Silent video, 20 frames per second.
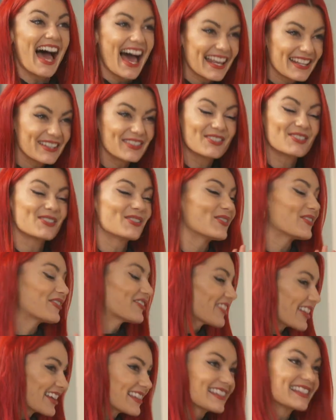as do your
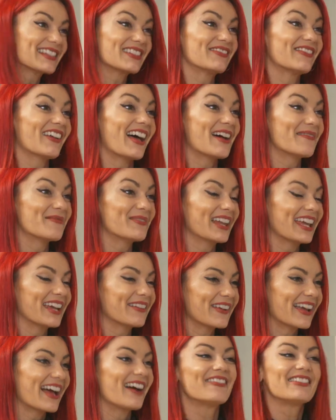friends and family.
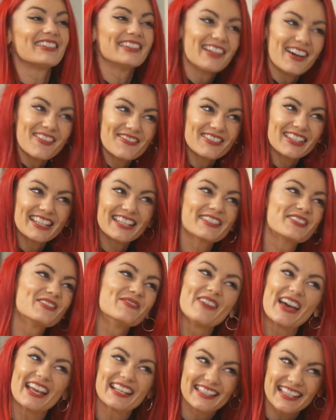We have a lovely little
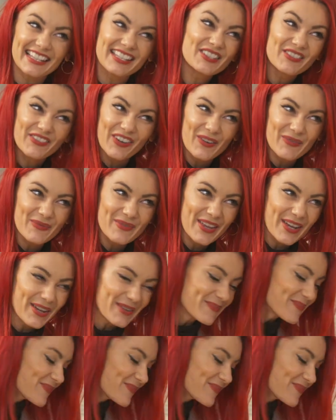message from them